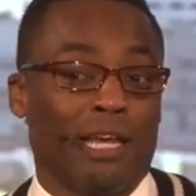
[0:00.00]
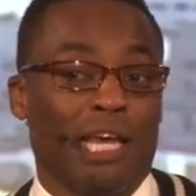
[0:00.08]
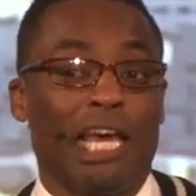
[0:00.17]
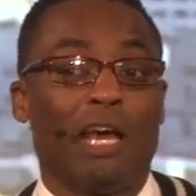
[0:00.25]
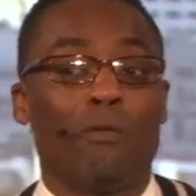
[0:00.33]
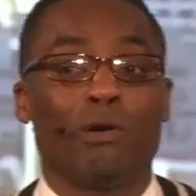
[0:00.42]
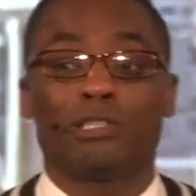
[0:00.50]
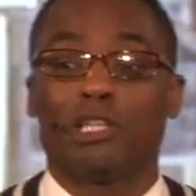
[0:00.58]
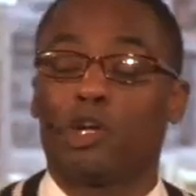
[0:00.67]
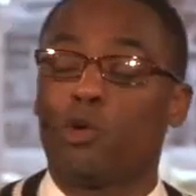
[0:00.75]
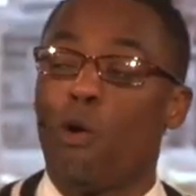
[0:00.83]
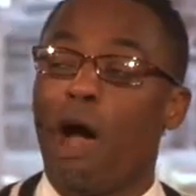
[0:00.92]
It was the
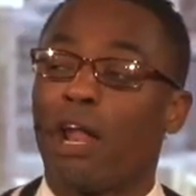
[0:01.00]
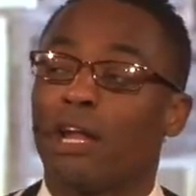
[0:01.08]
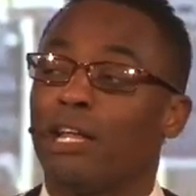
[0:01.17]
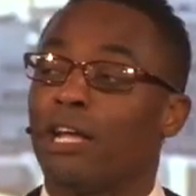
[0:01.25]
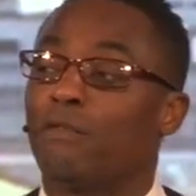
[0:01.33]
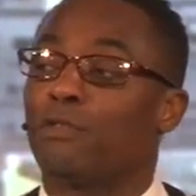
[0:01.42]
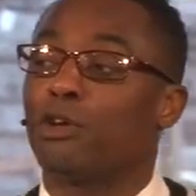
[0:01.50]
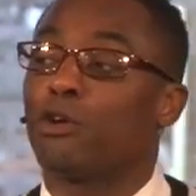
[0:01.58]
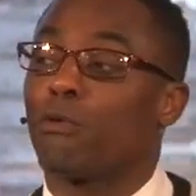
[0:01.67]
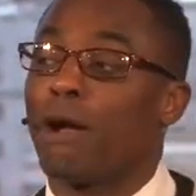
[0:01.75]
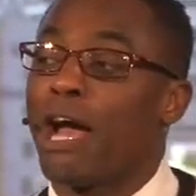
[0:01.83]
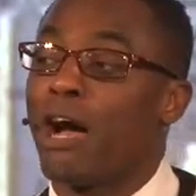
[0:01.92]
quality of the
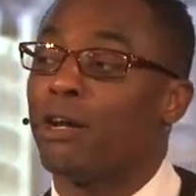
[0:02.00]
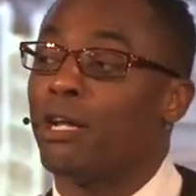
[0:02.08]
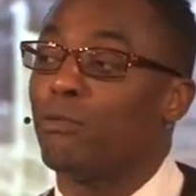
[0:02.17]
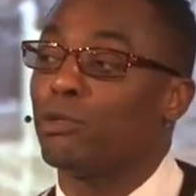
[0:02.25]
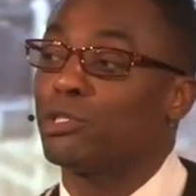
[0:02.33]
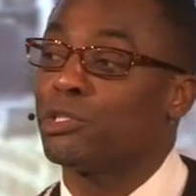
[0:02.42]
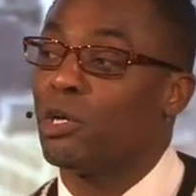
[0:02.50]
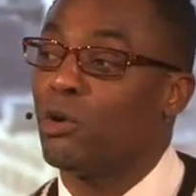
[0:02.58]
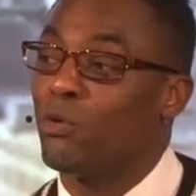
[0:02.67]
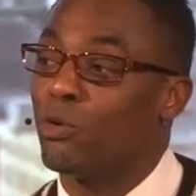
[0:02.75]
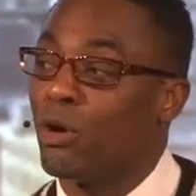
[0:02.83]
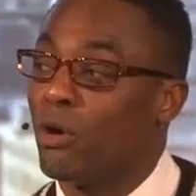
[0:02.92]
ground it was
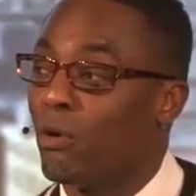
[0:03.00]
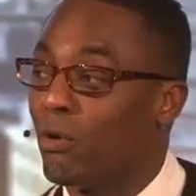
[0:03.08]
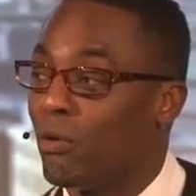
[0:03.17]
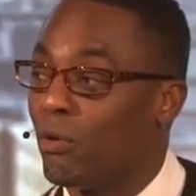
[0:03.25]
sown on.